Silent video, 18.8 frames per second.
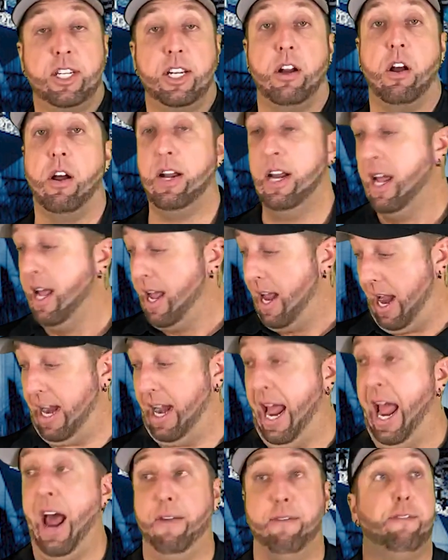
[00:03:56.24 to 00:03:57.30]
it on, and it
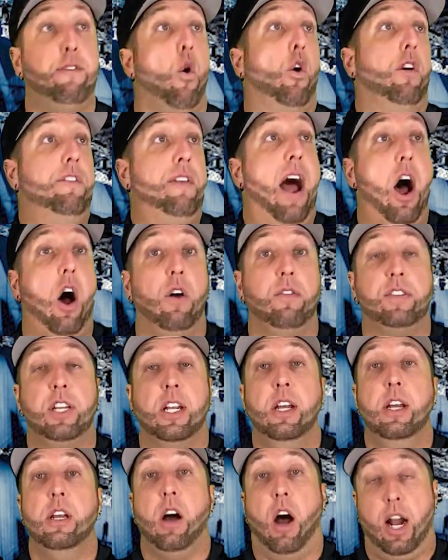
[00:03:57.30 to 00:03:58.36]
had four valves
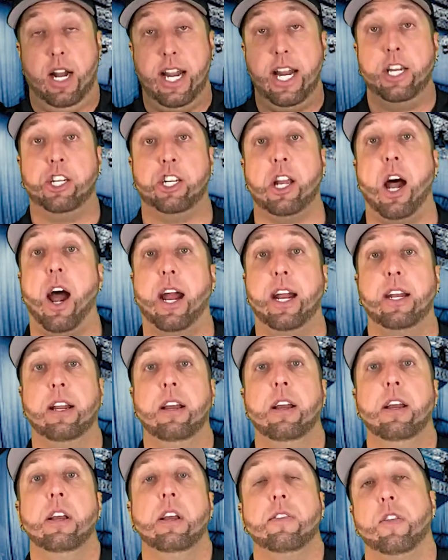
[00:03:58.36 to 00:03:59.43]
on each side.
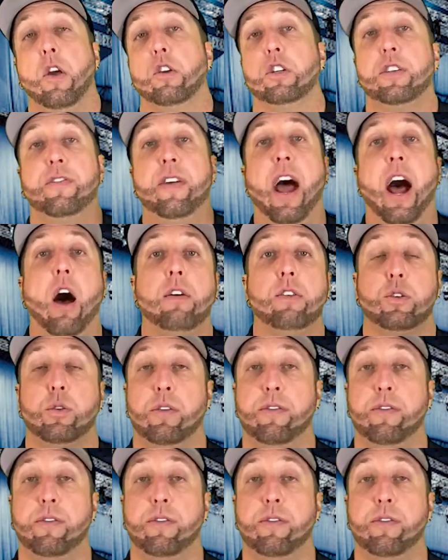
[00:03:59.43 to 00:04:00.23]
Those valves were